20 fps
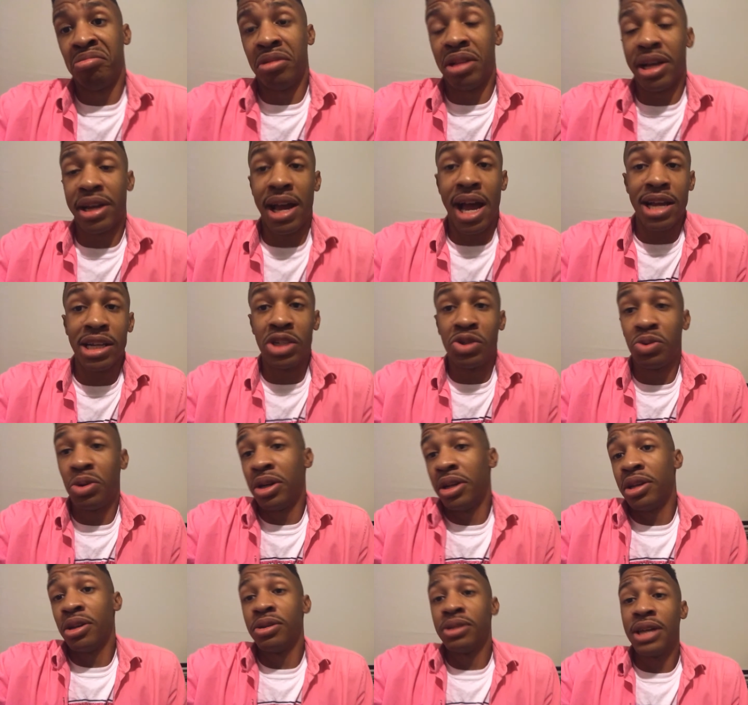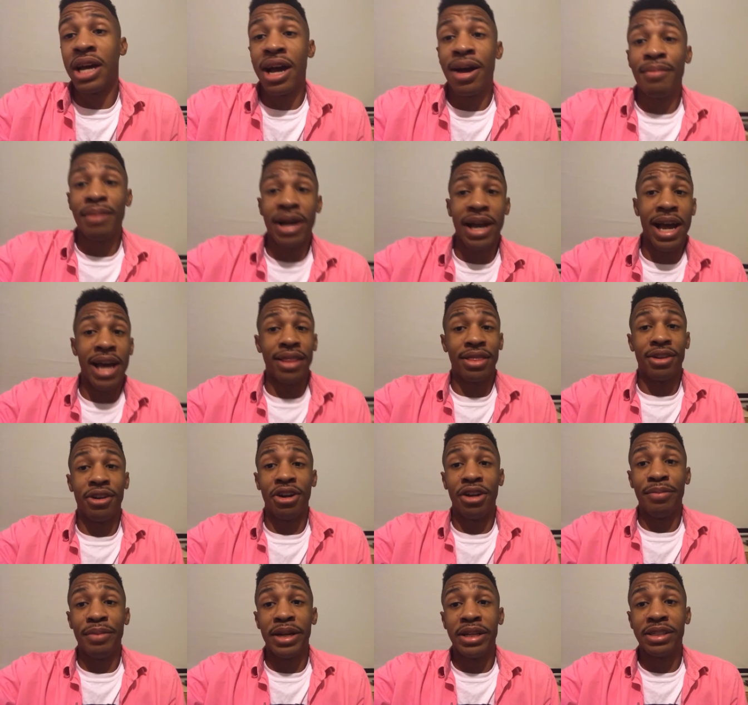Like, I just want to kill time. I got
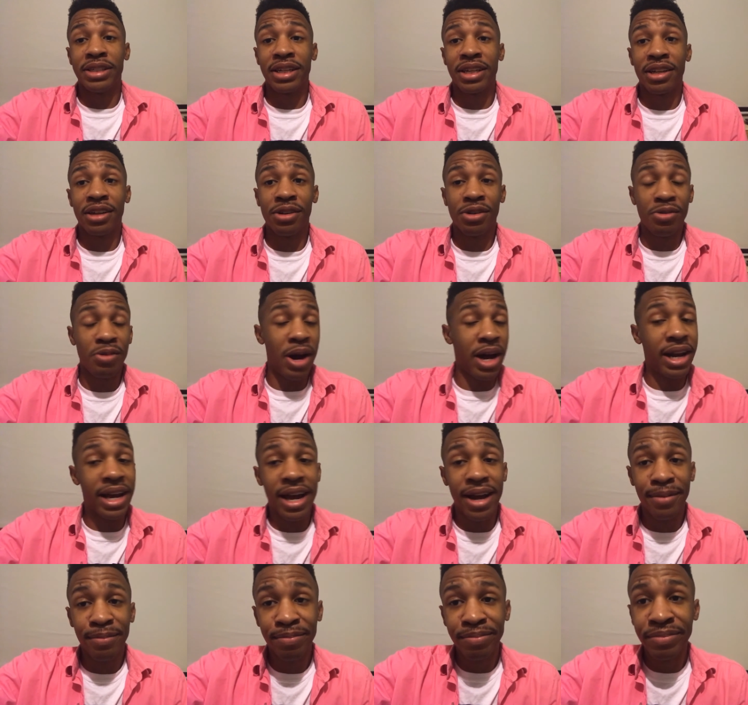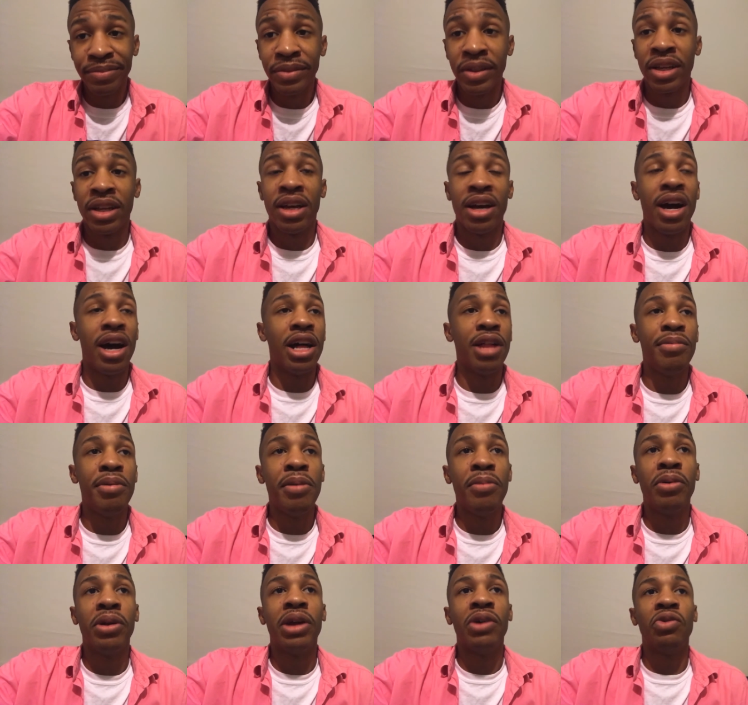30 minutes to kill. Why not? Other
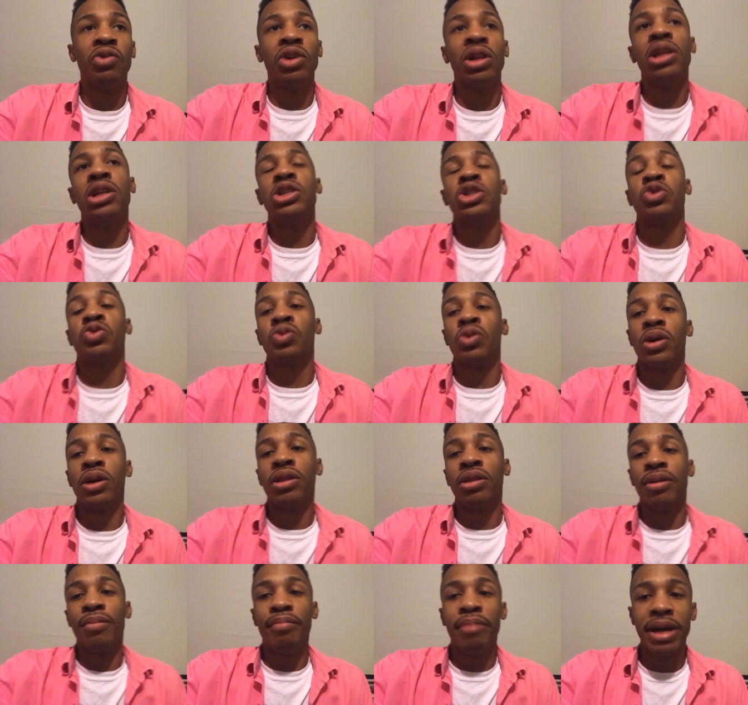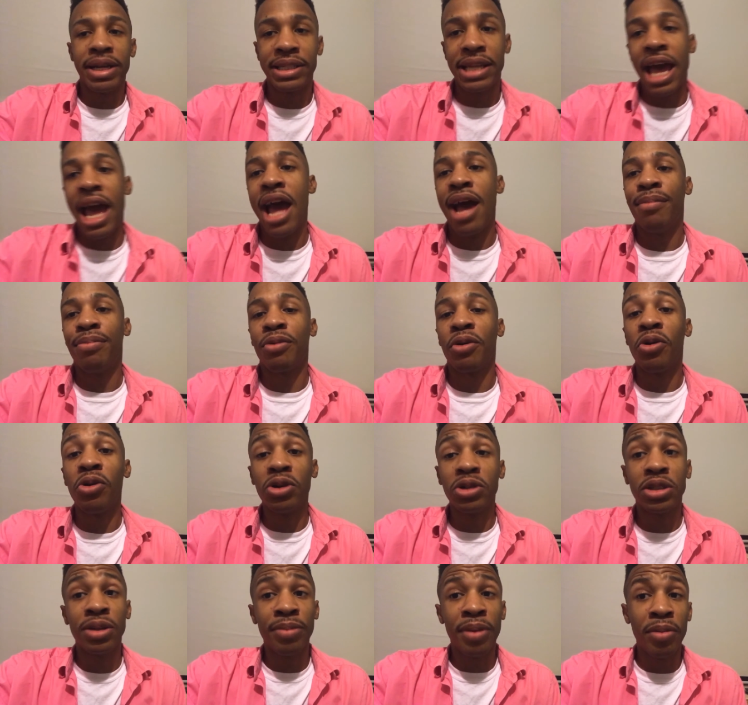people, they really just want the best app.
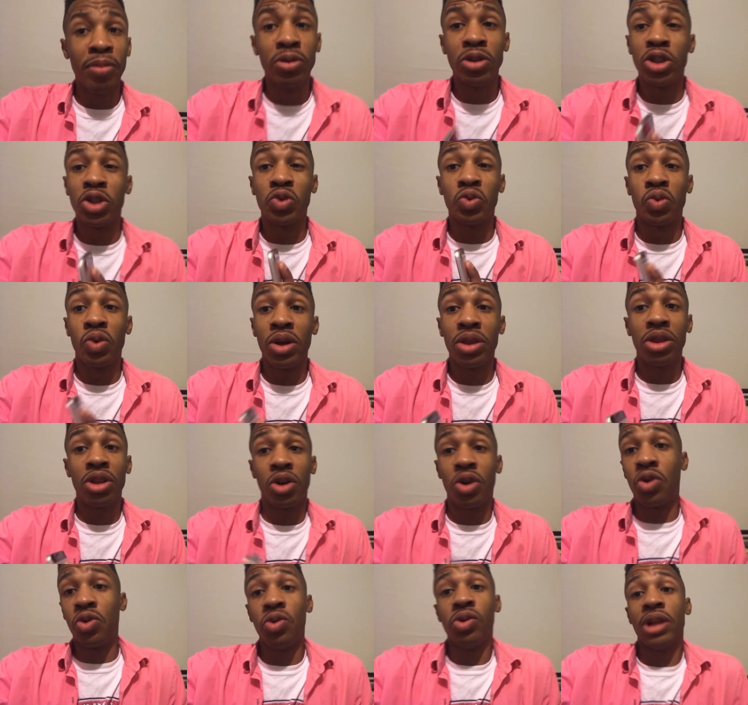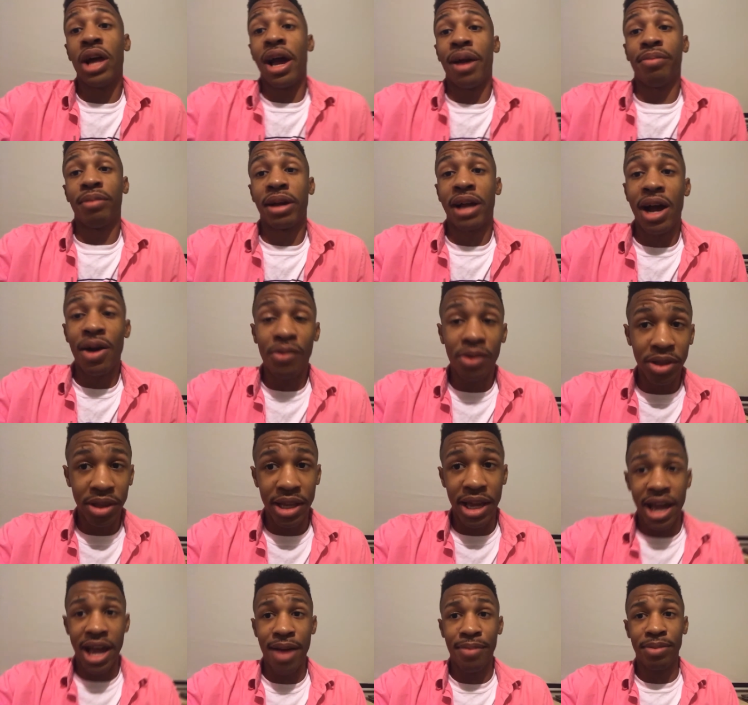Or some people just want the cool app. Like, I
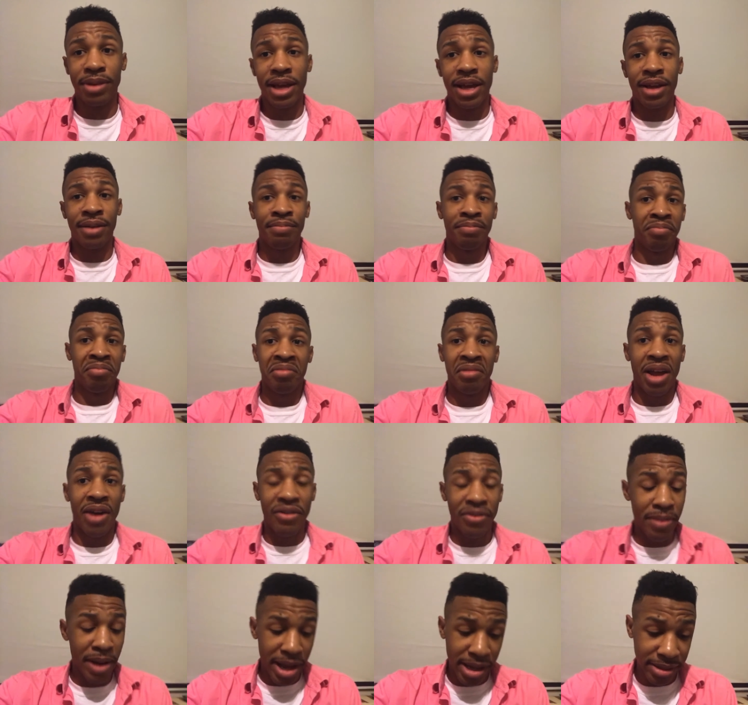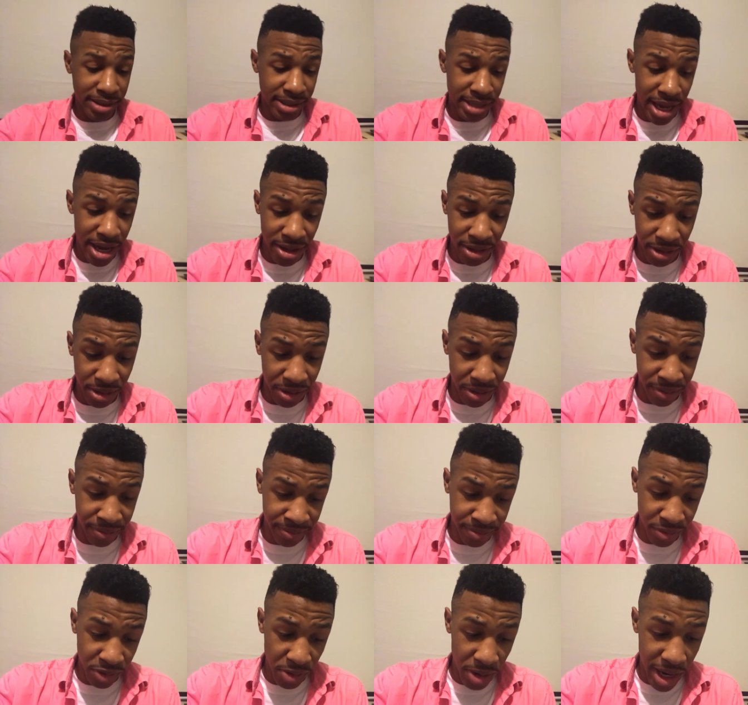want the app that everybody else is downloading.
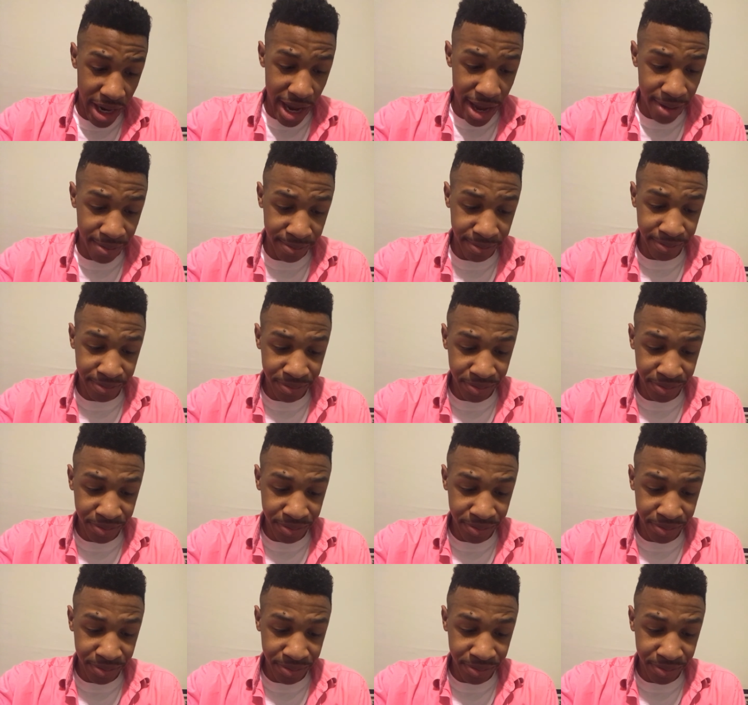Why not?